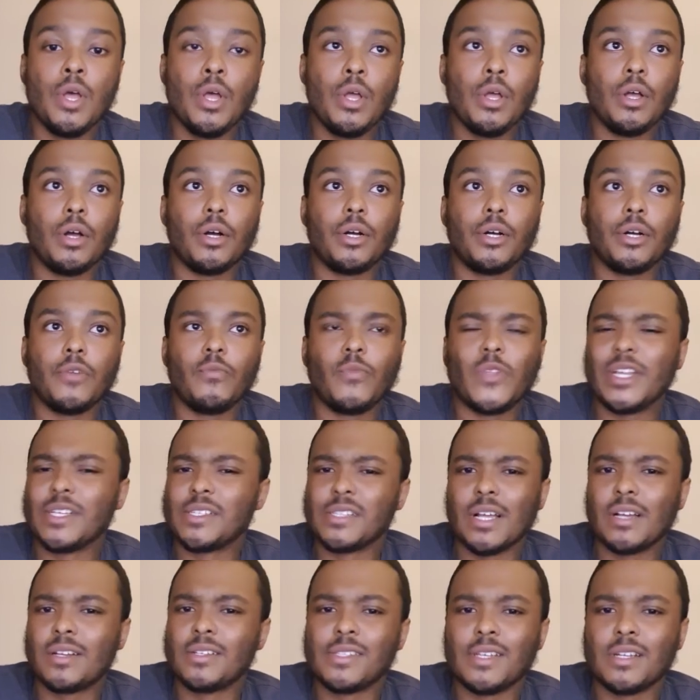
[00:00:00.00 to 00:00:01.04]
that is
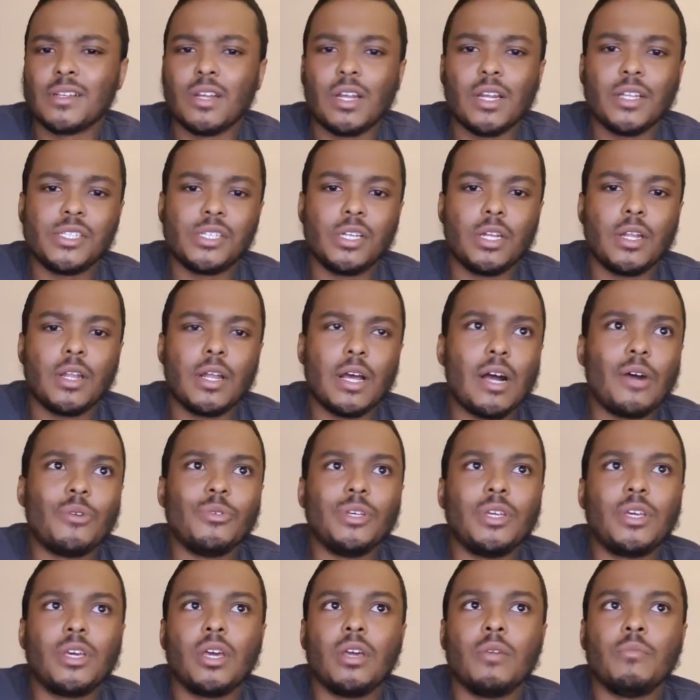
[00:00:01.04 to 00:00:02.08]
like a technology that Audi
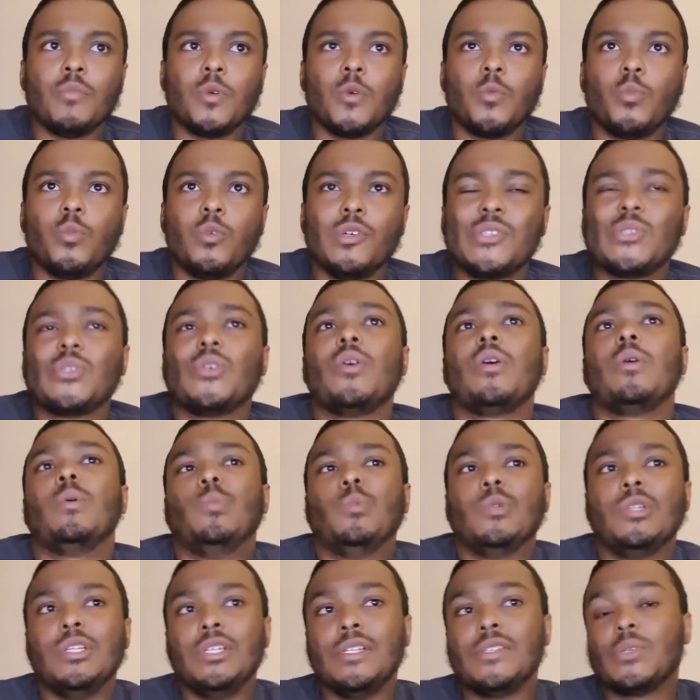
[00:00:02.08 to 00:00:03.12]
came up with. So I
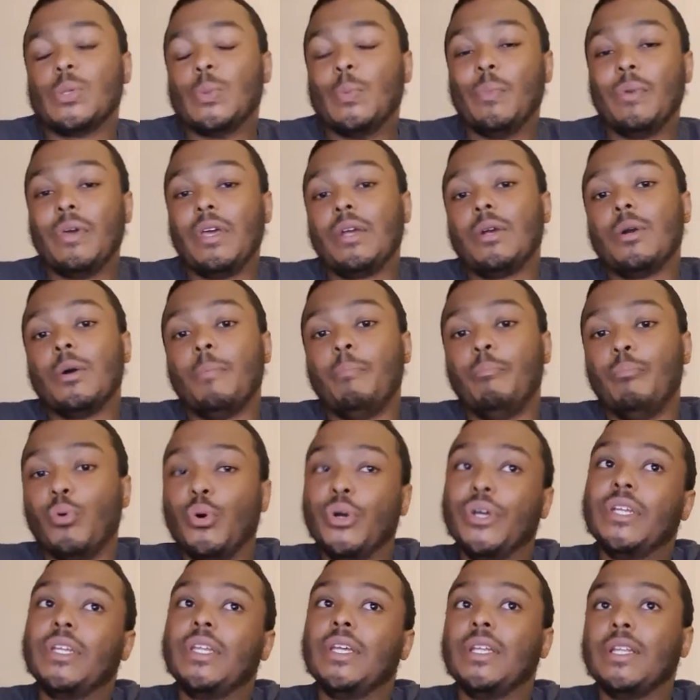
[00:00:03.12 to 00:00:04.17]
would need to make a
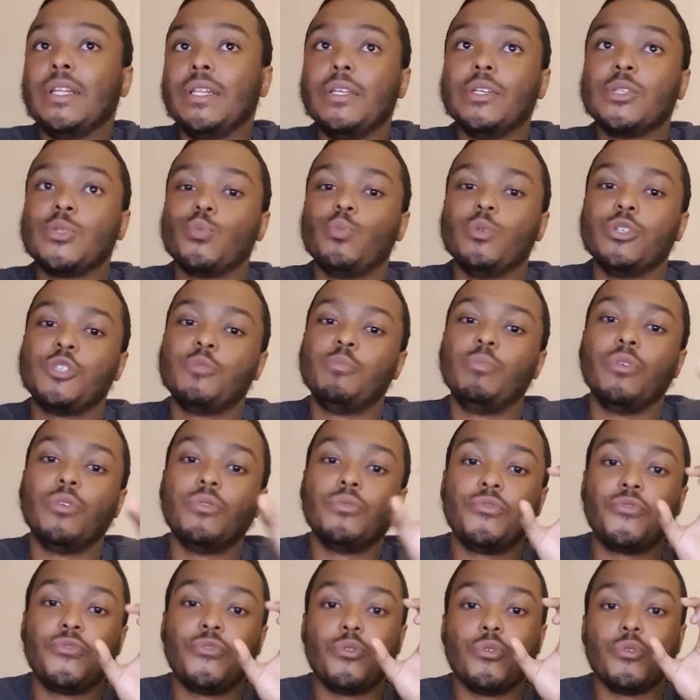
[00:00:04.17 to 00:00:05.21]
point in this wishbone
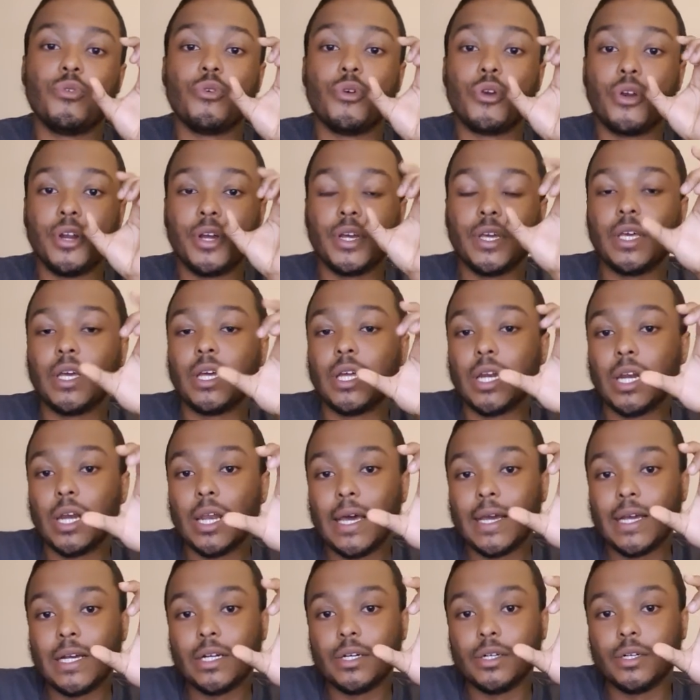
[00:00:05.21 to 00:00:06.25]
for, again,
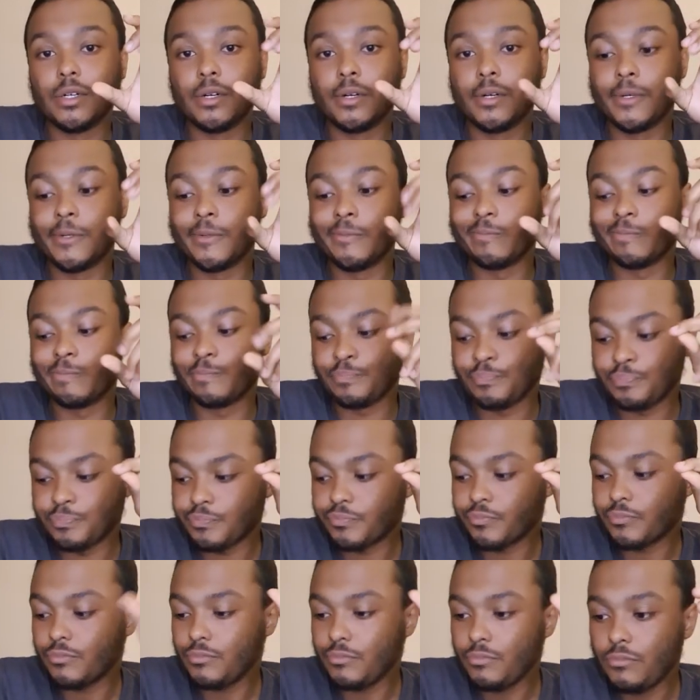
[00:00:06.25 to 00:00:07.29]
like
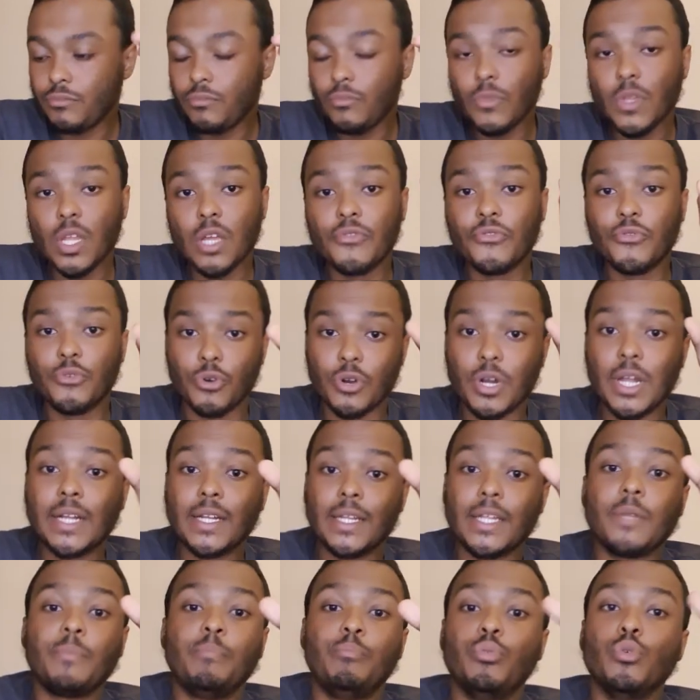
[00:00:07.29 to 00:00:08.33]
for like
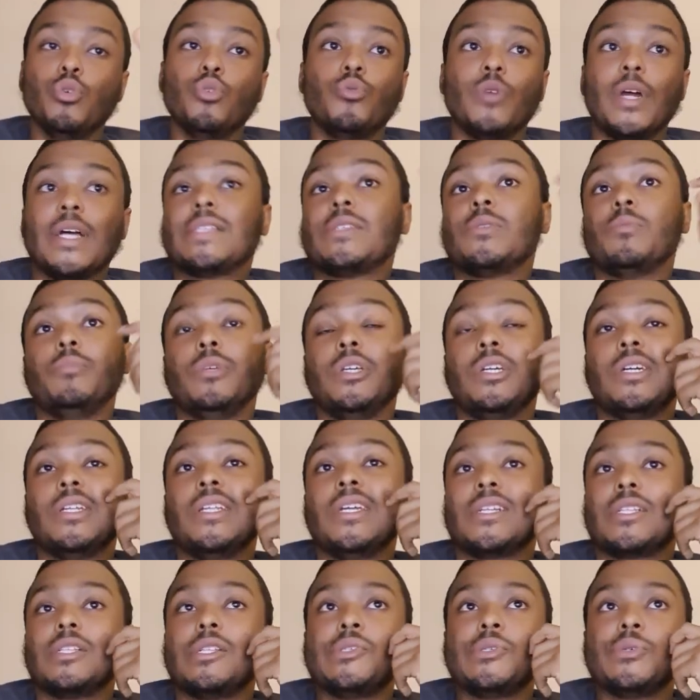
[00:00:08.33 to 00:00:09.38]
that pull rod to be
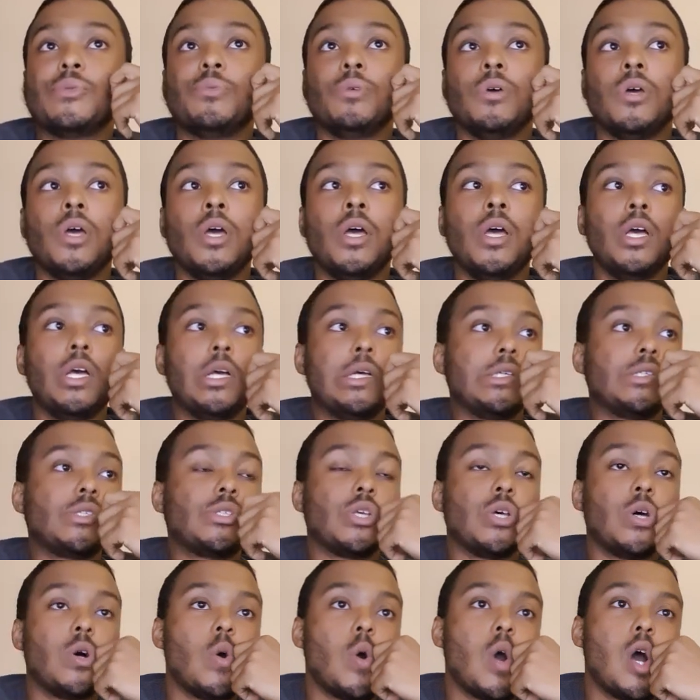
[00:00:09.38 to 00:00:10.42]
connected to.
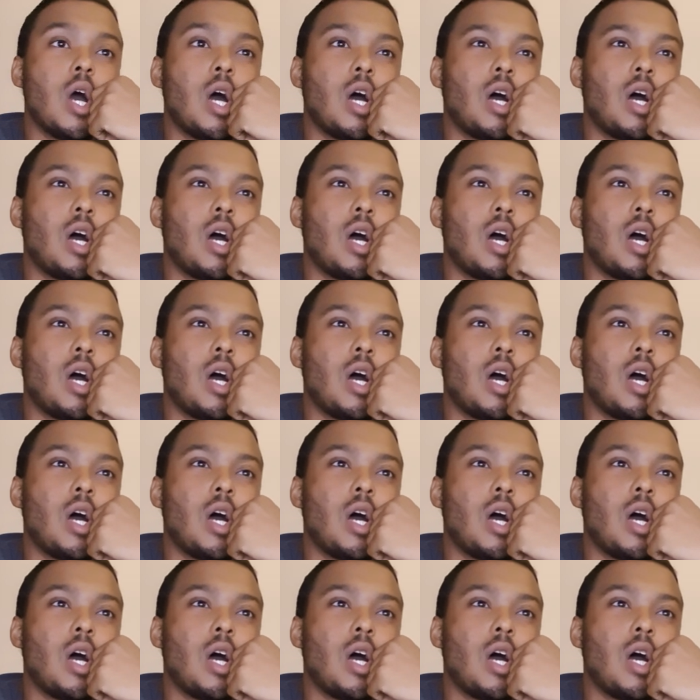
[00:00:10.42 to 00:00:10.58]
So